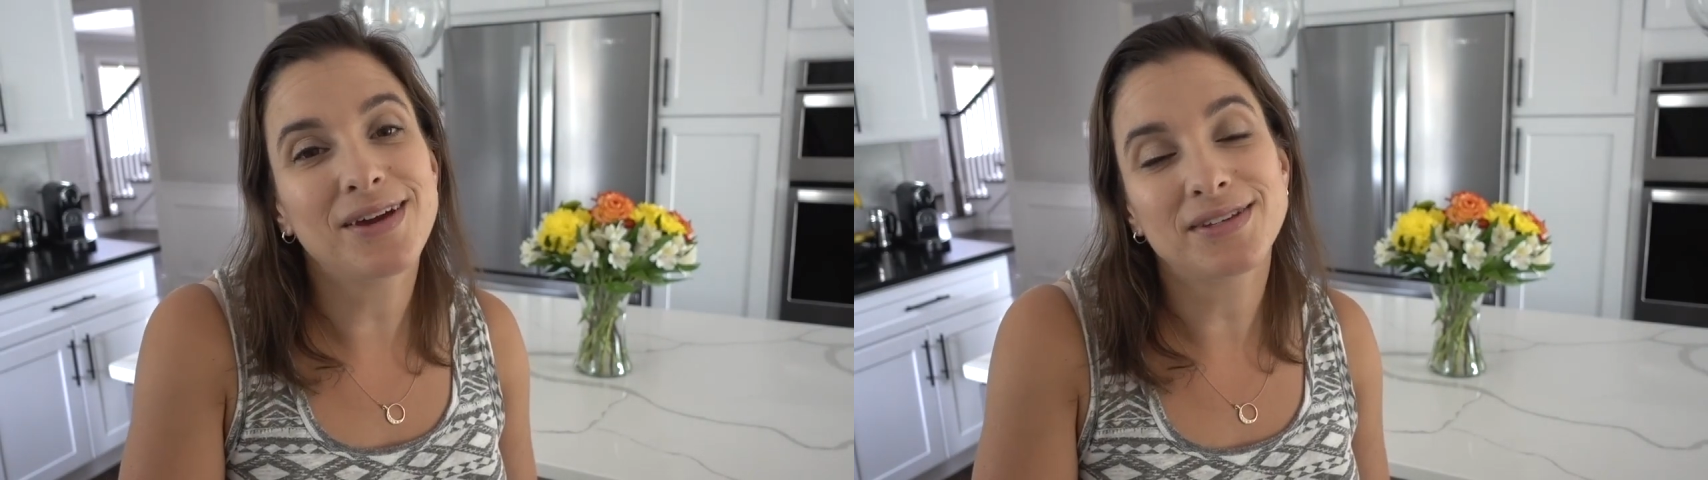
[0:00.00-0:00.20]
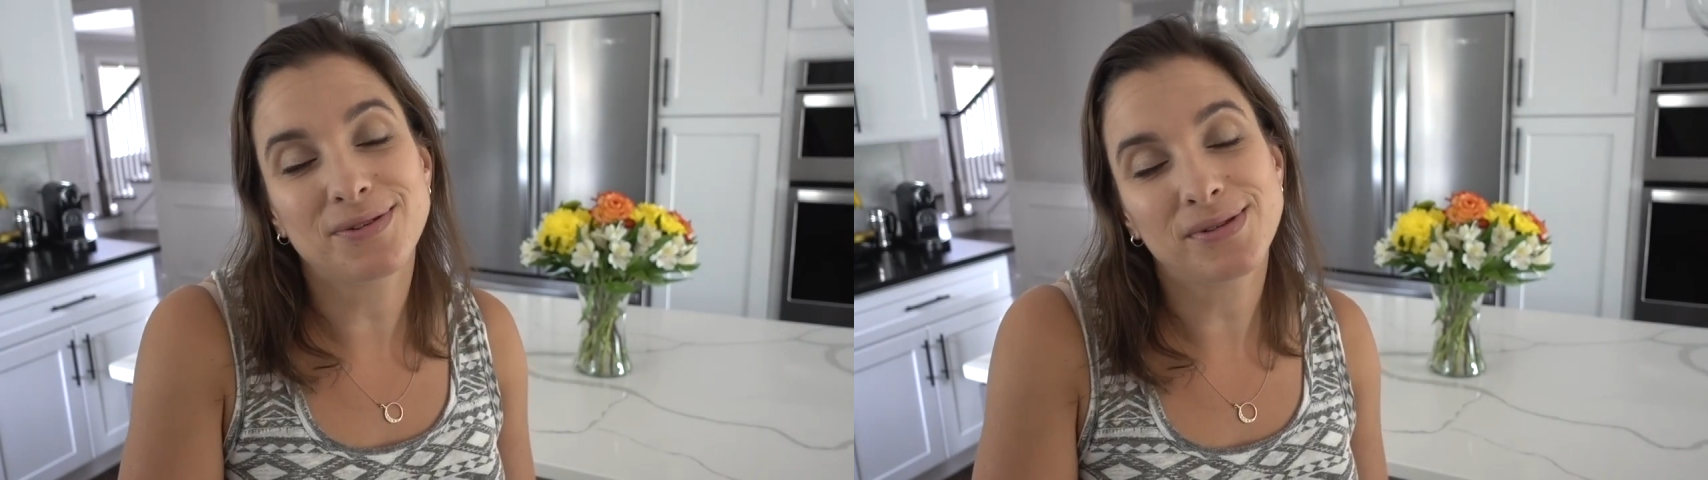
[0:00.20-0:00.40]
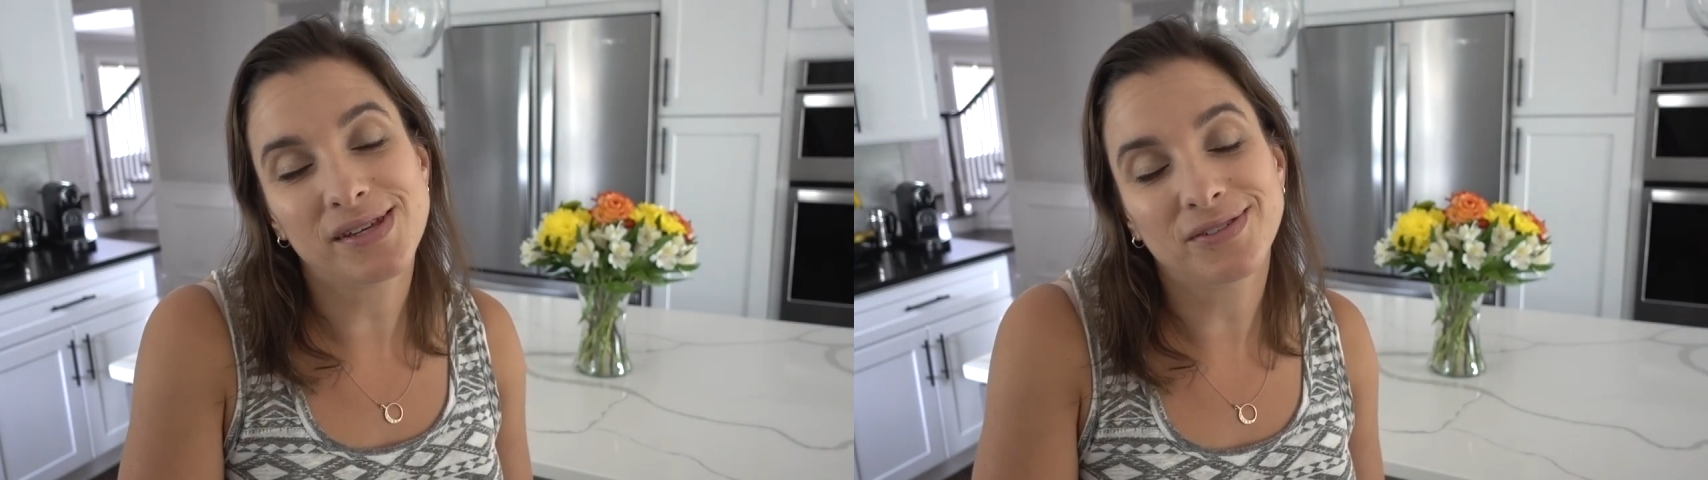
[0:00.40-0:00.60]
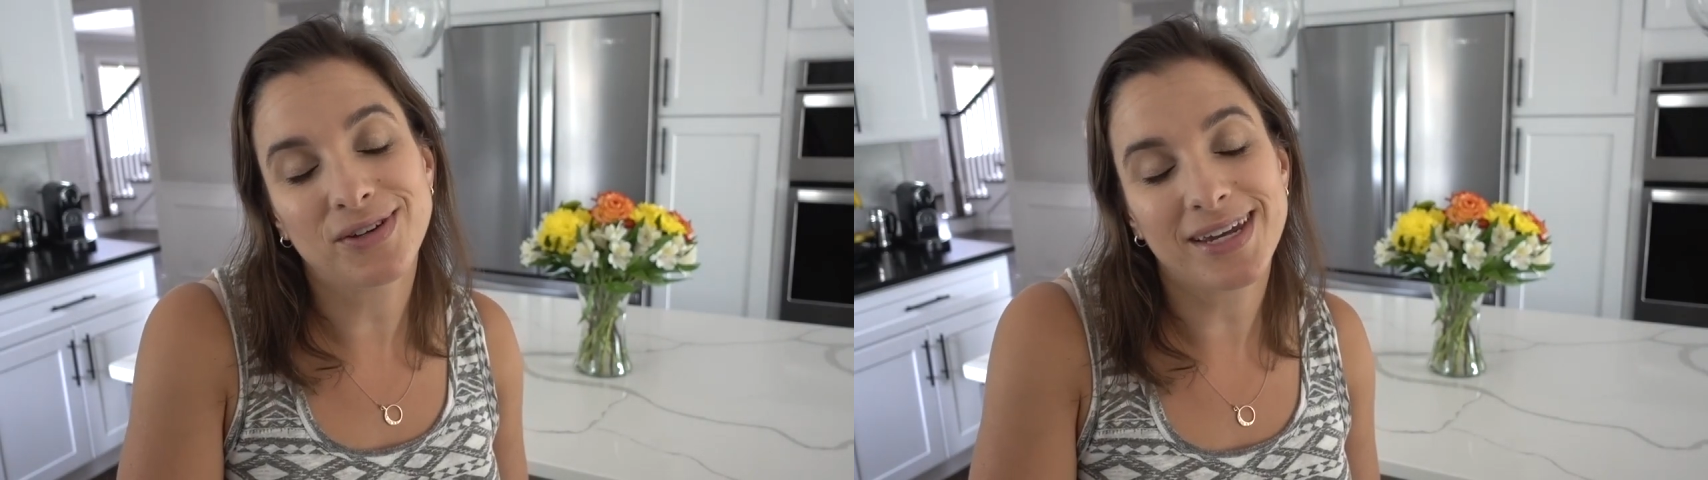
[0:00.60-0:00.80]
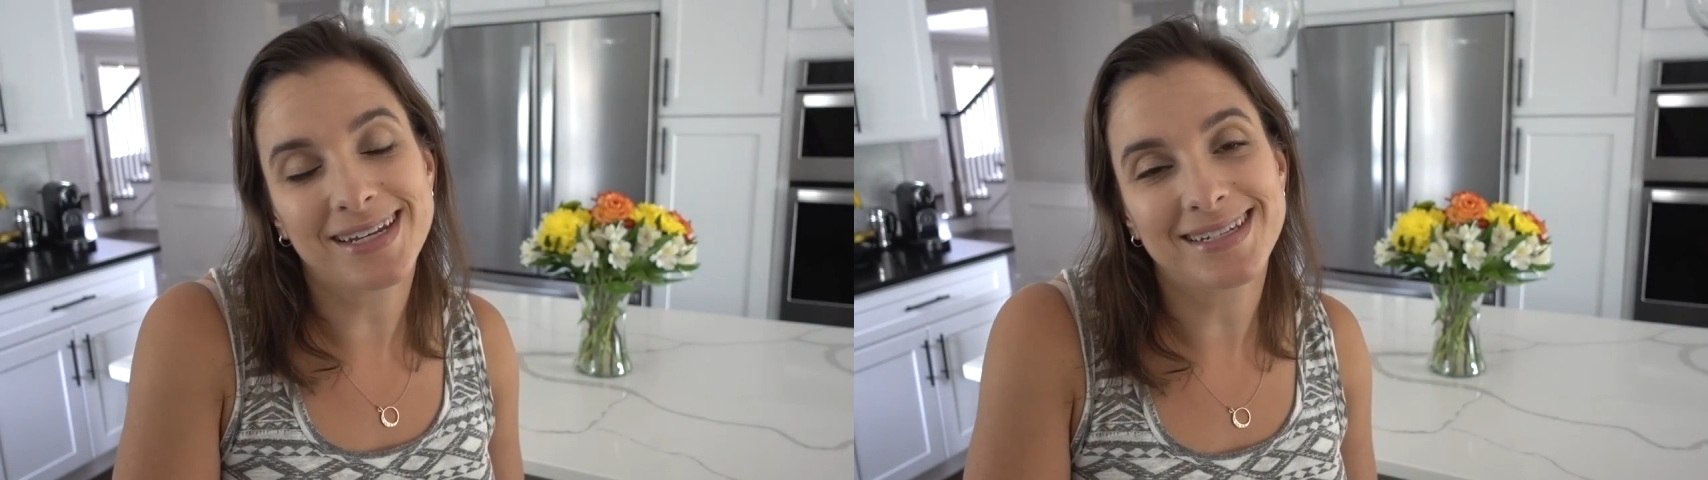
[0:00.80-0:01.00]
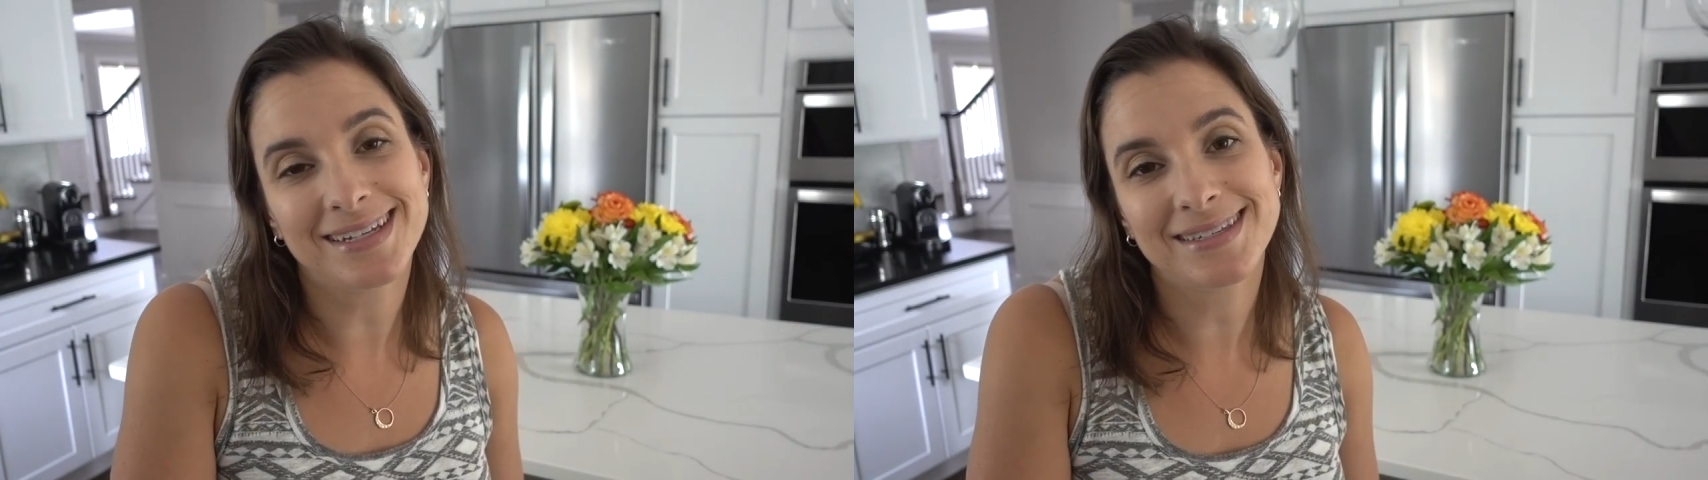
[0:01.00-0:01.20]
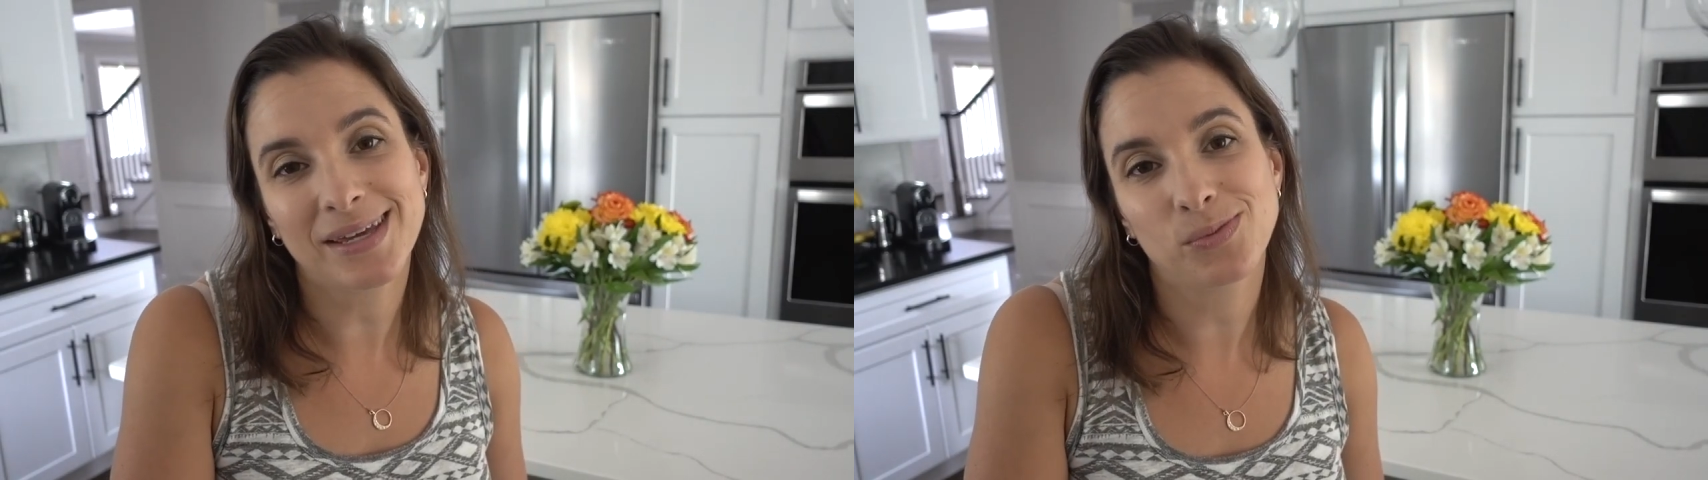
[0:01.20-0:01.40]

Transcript: You guys always have great ideas.